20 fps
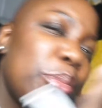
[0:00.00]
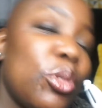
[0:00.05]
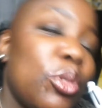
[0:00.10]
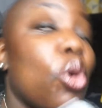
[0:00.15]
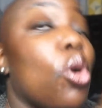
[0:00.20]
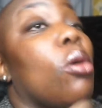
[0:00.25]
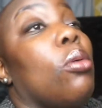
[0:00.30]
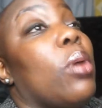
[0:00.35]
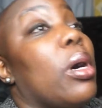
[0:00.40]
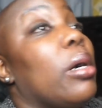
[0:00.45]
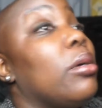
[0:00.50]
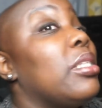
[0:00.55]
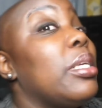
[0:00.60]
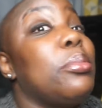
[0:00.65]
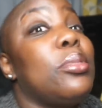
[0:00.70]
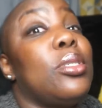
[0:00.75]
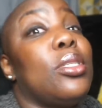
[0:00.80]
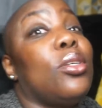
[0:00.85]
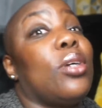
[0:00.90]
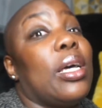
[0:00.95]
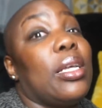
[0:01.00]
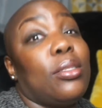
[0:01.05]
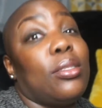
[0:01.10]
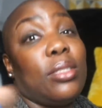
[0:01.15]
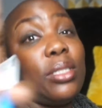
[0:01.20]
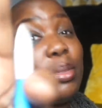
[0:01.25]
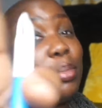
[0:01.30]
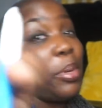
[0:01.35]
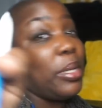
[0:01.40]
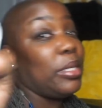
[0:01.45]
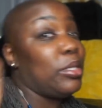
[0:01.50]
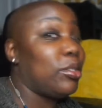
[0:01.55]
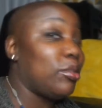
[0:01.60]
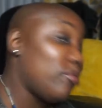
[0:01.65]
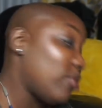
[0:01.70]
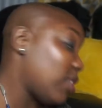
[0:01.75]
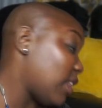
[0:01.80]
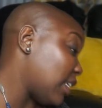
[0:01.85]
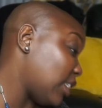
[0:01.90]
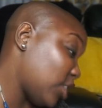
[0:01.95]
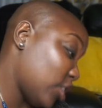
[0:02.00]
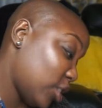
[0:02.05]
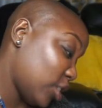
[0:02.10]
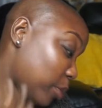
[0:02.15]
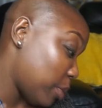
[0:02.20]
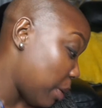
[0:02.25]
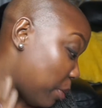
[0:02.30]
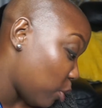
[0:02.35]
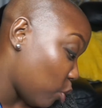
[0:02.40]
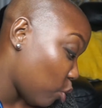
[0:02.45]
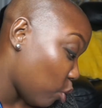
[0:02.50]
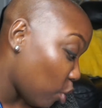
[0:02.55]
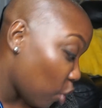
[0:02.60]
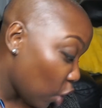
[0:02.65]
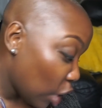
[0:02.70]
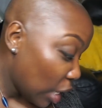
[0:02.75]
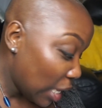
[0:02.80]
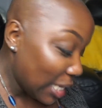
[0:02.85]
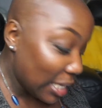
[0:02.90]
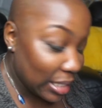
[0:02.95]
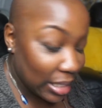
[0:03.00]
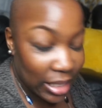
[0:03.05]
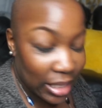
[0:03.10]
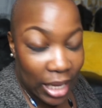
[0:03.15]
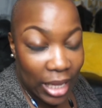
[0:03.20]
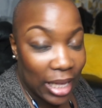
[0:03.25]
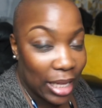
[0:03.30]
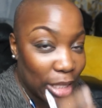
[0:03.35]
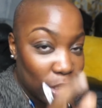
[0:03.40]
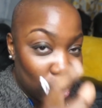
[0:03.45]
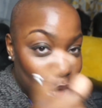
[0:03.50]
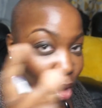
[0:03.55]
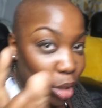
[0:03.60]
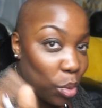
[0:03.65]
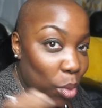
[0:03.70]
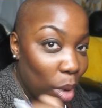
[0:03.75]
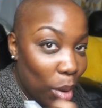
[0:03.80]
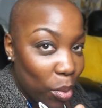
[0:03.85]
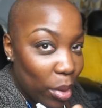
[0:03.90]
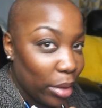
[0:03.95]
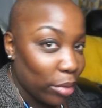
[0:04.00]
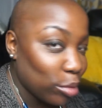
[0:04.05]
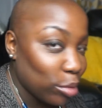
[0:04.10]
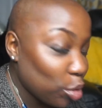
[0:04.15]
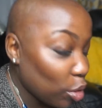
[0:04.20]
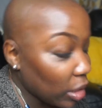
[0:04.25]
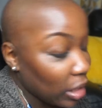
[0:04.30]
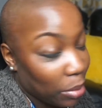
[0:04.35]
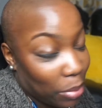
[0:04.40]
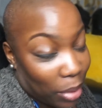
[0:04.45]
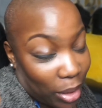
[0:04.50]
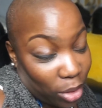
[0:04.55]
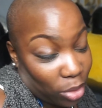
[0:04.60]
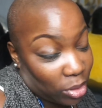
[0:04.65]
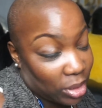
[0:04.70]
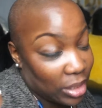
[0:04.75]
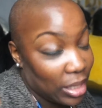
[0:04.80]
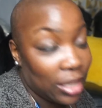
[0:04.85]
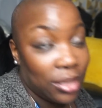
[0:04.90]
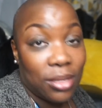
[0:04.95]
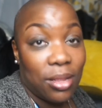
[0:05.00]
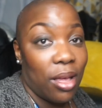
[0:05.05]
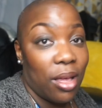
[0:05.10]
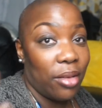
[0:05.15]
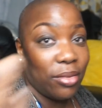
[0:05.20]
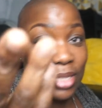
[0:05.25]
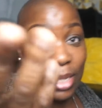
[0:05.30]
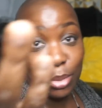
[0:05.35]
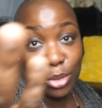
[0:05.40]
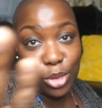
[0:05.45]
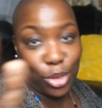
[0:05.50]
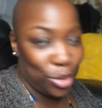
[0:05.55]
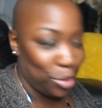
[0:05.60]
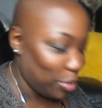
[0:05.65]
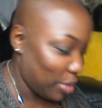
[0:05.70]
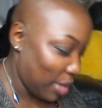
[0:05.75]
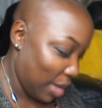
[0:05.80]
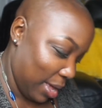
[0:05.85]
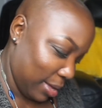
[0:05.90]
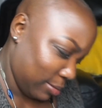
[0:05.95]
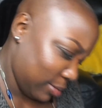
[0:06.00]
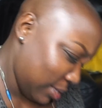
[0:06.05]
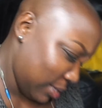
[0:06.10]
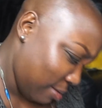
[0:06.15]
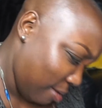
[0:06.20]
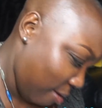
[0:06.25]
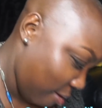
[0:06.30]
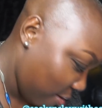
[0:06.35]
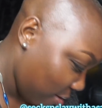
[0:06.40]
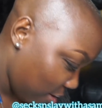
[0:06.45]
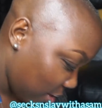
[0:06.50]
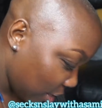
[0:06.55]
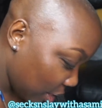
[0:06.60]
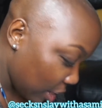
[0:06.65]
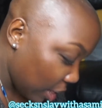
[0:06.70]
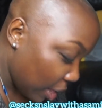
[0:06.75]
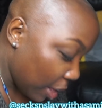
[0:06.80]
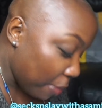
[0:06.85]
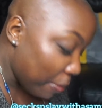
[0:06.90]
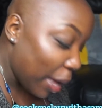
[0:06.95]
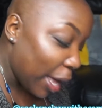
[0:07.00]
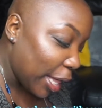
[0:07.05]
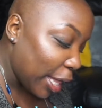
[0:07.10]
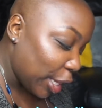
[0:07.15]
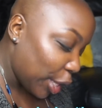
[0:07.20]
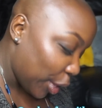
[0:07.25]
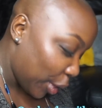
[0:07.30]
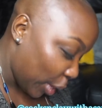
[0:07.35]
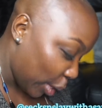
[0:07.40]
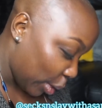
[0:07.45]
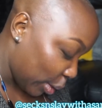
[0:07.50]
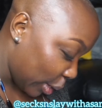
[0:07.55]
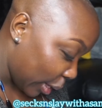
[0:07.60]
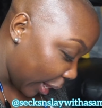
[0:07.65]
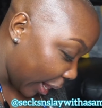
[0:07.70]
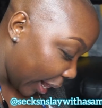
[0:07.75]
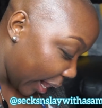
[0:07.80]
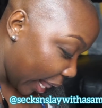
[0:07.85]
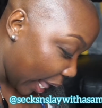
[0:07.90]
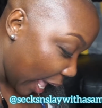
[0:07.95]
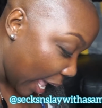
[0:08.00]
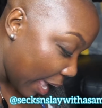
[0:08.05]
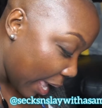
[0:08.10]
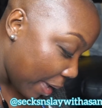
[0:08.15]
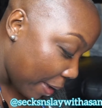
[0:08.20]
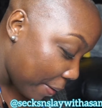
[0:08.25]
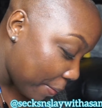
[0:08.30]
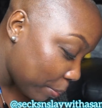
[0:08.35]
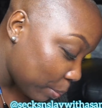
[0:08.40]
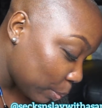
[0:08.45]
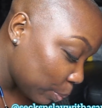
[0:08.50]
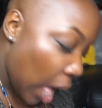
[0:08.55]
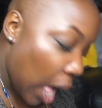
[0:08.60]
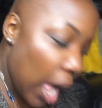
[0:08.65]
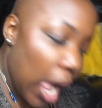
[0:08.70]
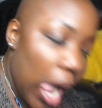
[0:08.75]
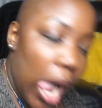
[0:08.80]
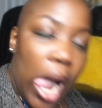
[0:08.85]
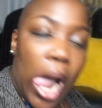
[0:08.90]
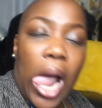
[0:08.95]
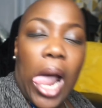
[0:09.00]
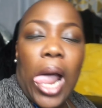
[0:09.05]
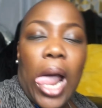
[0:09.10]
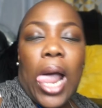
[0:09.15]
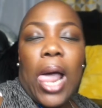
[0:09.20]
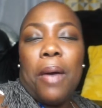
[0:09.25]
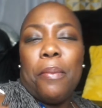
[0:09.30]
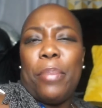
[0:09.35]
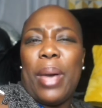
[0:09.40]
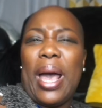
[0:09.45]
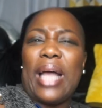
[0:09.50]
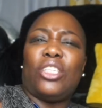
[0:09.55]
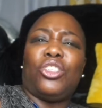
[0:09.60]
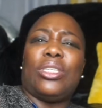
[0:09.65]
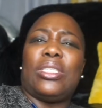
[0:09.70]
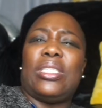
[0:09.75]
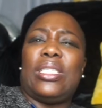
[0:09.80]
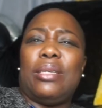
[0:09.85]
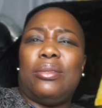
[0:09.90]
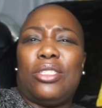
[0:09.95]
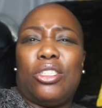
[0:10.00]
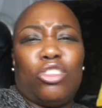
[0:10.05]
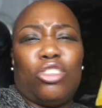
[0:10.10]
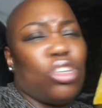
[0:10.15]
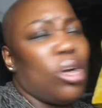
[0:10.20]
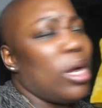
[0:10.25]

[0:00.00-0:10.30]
a bit awkward. It's up to you guys. It depends on the relationship. Let me not say that there's only one way of talking about your sex life. It's up to you guys, isn't it? But anywho, Patrick seems